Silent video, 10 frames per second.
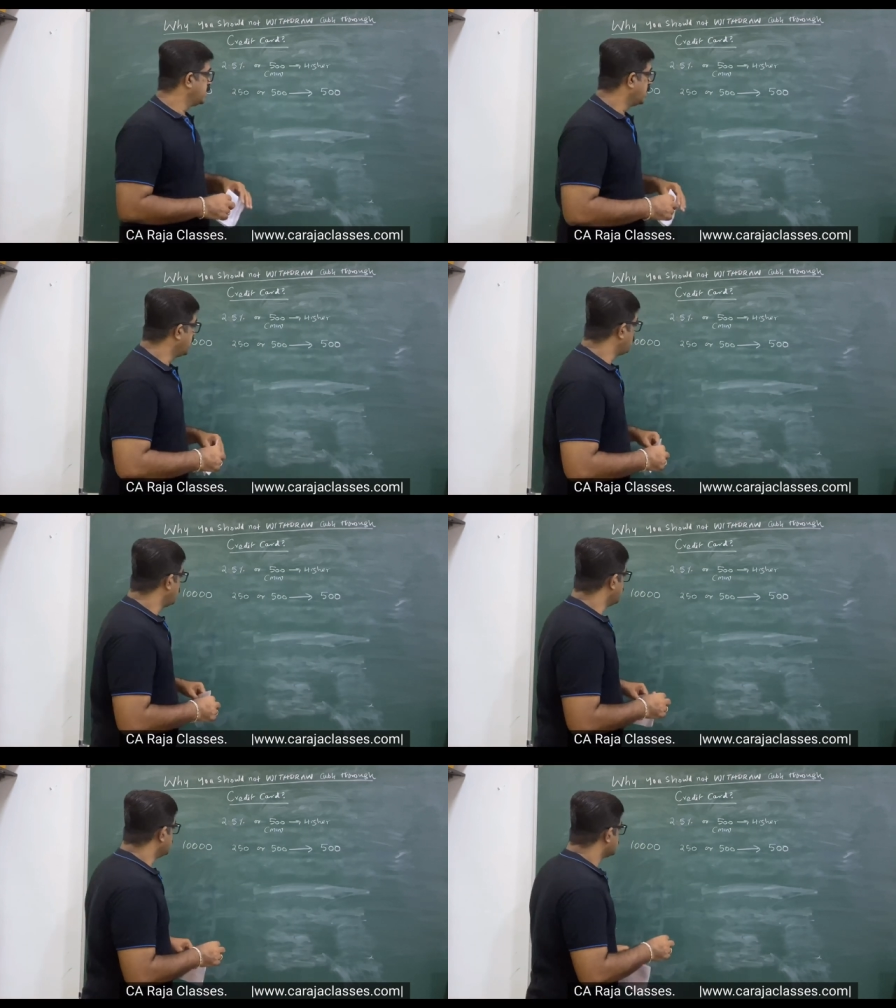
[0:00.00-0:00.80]
It
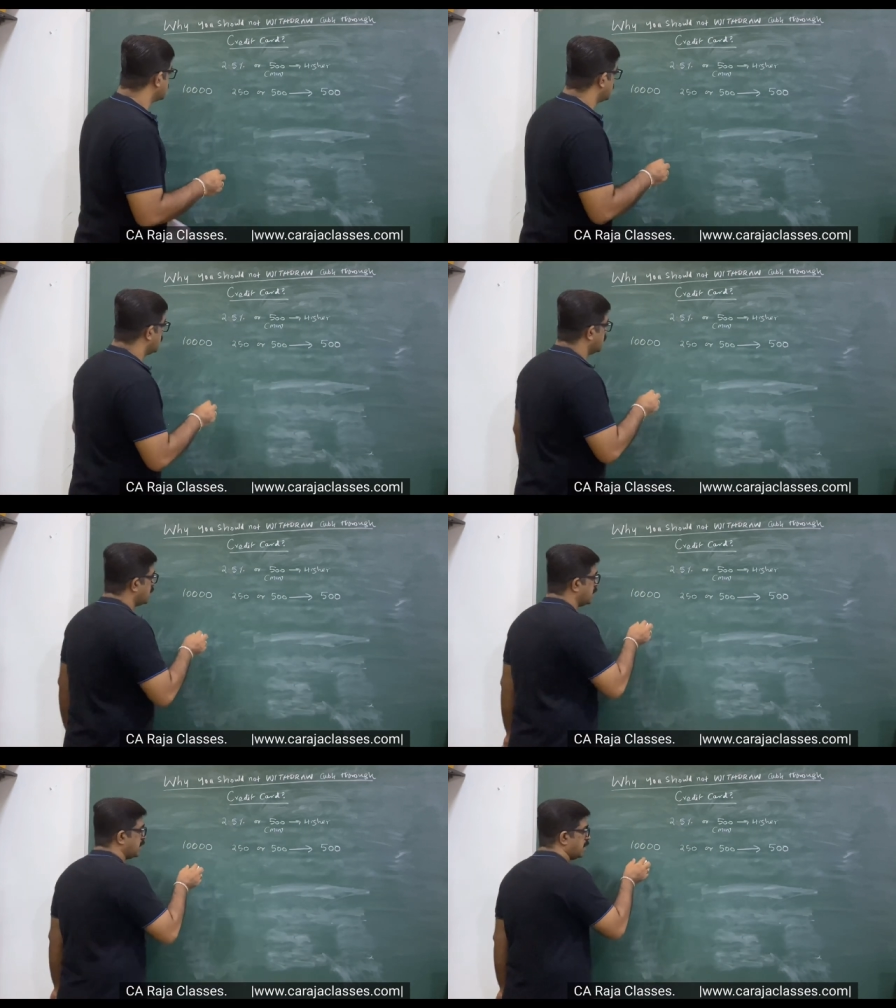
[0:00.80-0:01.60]
means,
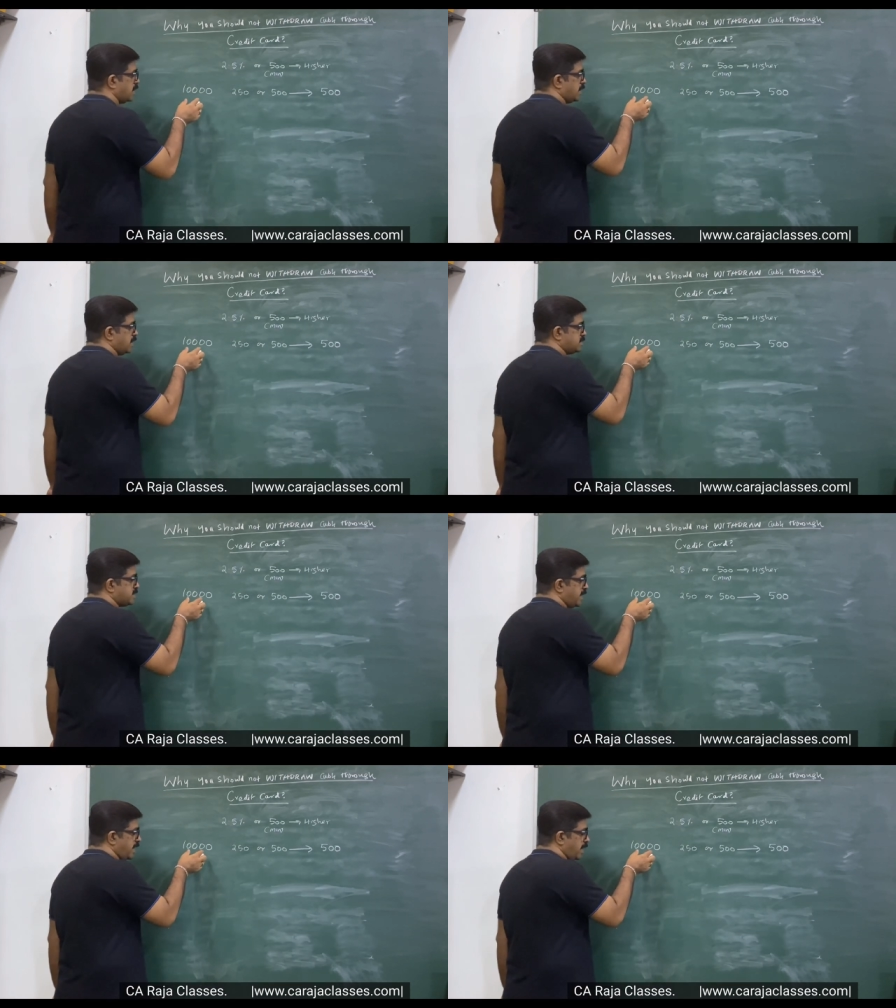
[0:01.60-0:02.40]
let us
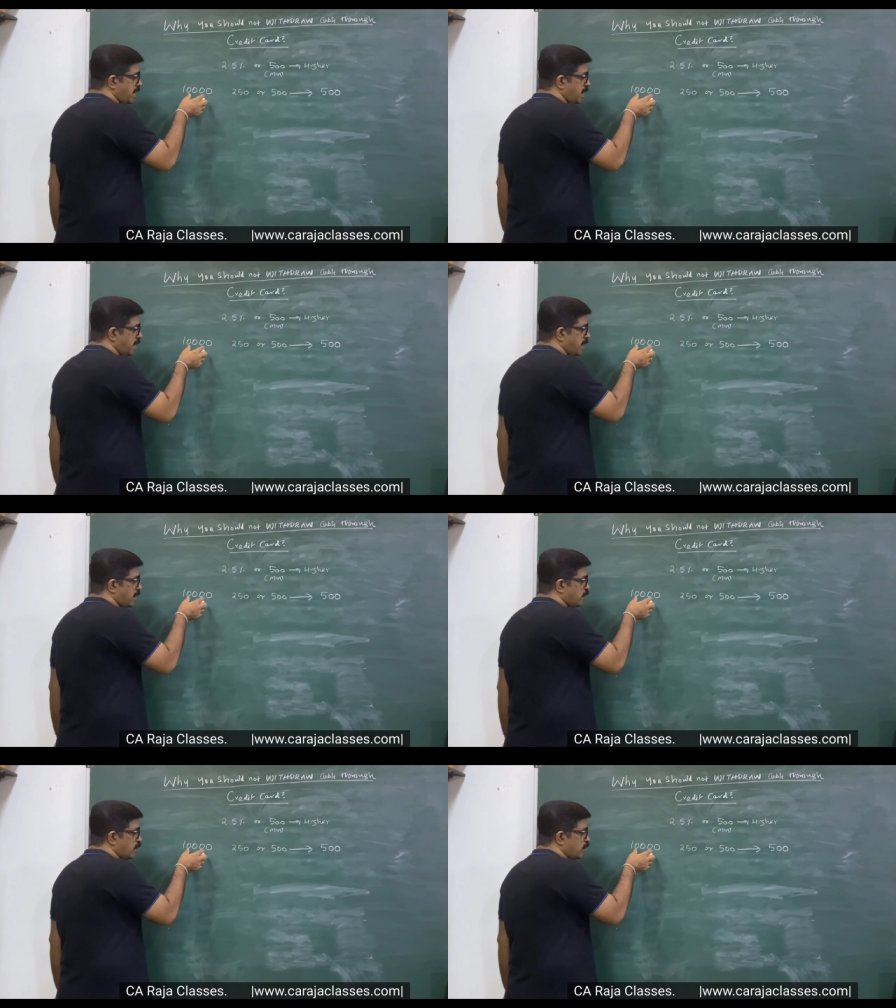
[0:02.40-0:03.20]
say
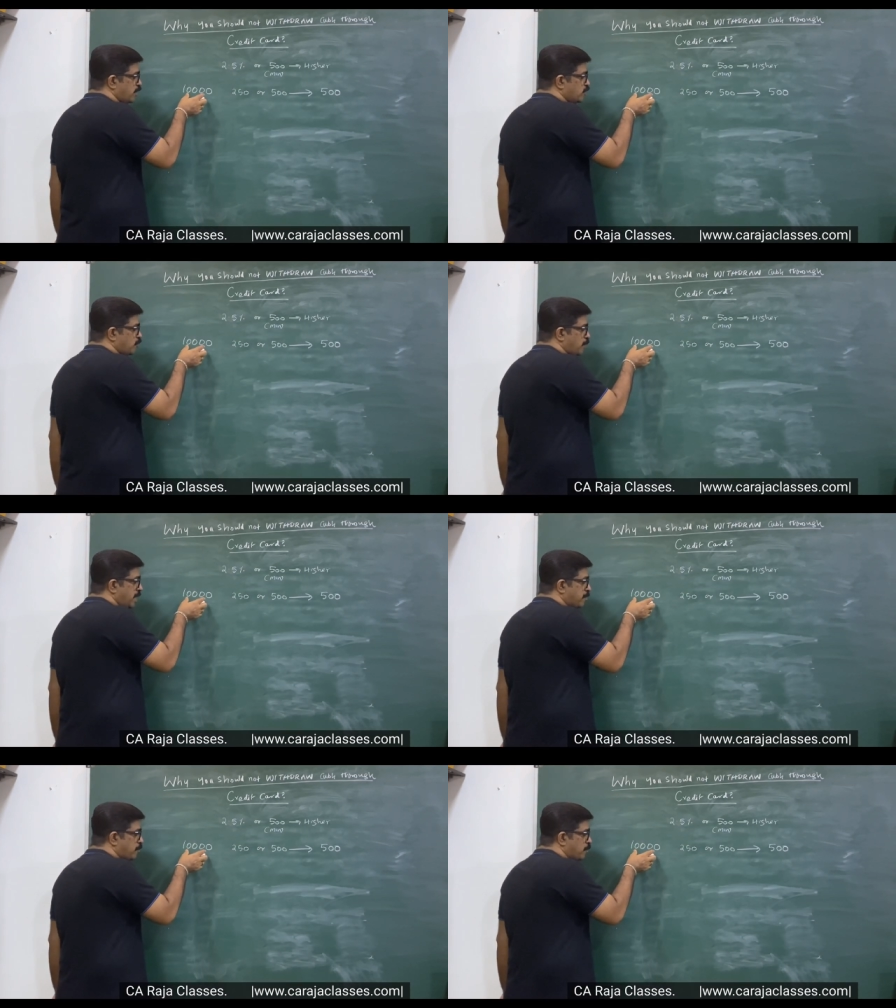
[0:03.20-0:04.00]
you are going to
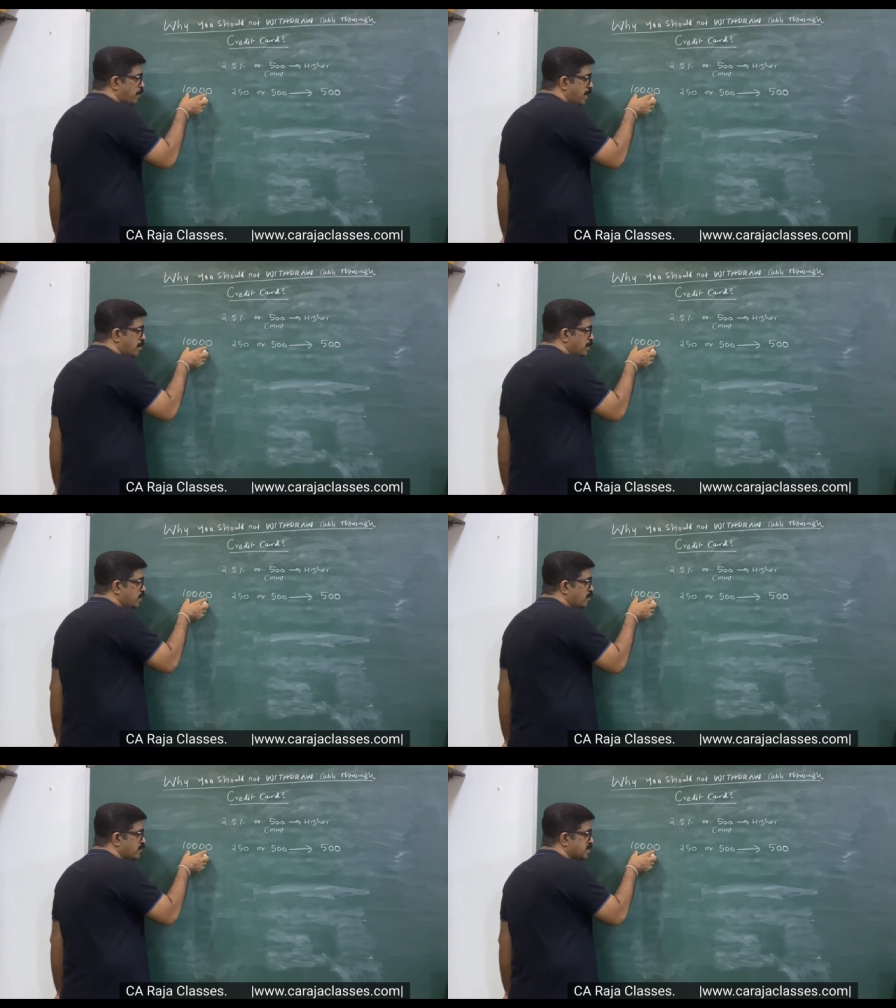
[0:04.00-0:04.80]
make
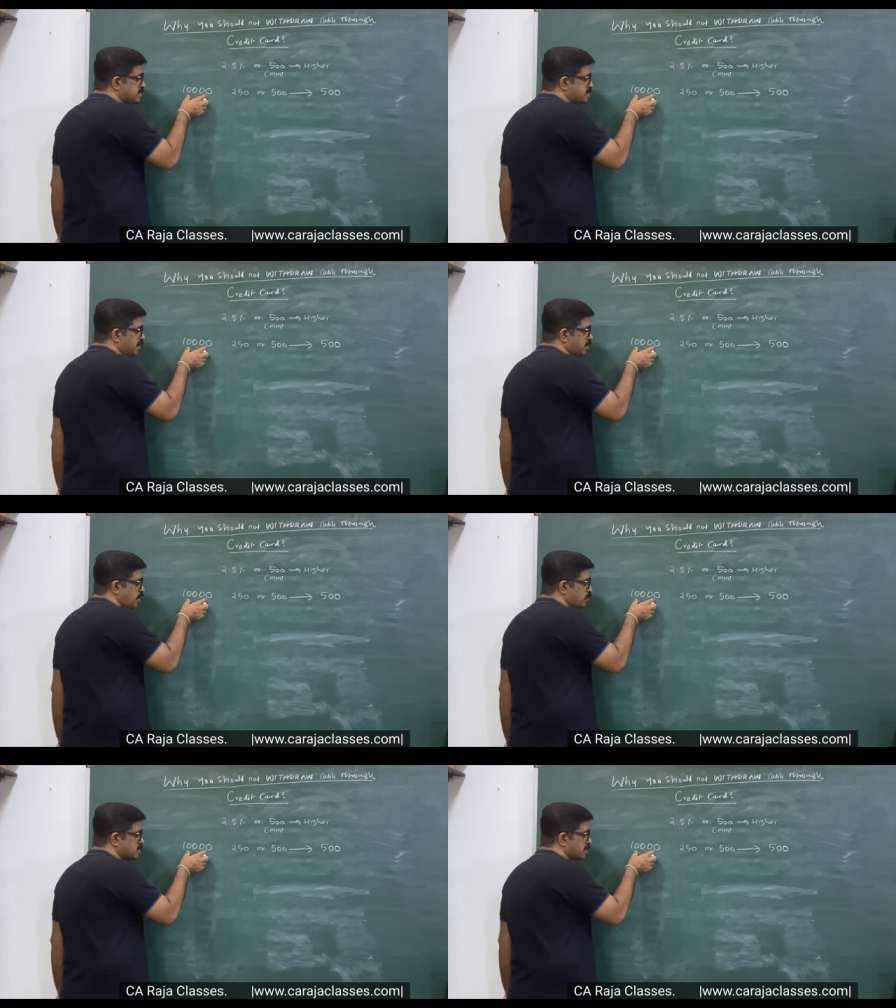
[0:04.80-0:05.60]
payment of this
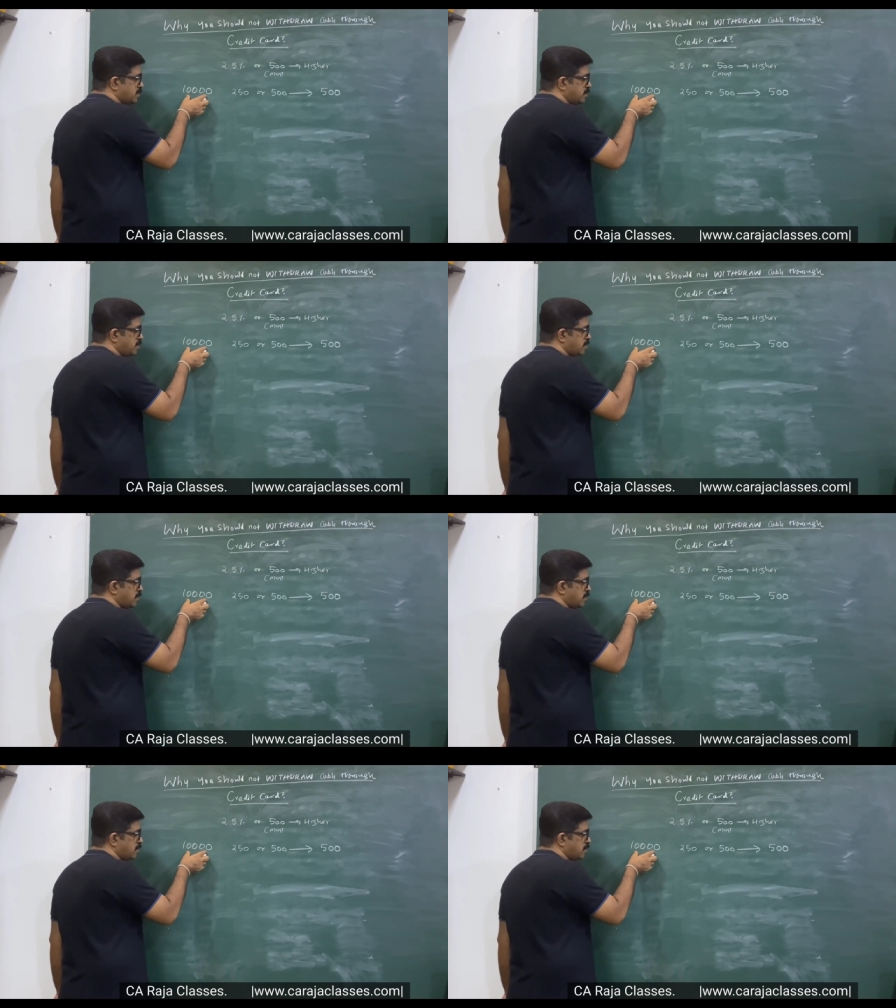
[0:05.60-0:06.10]
10,000